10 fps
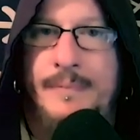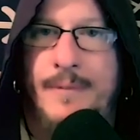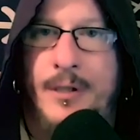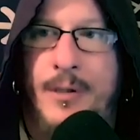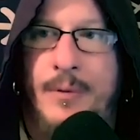
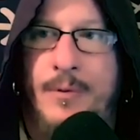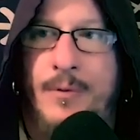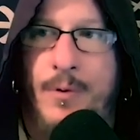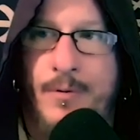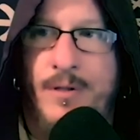so the
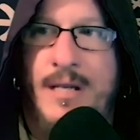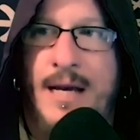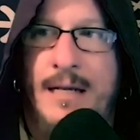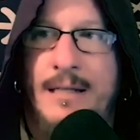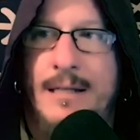rune
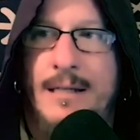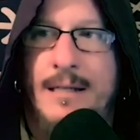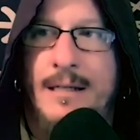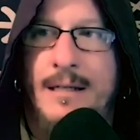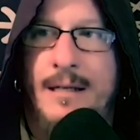set,
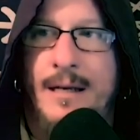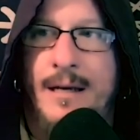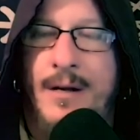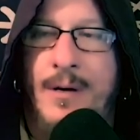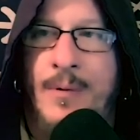
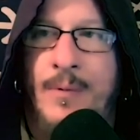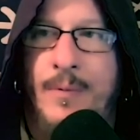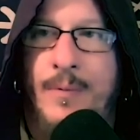you know,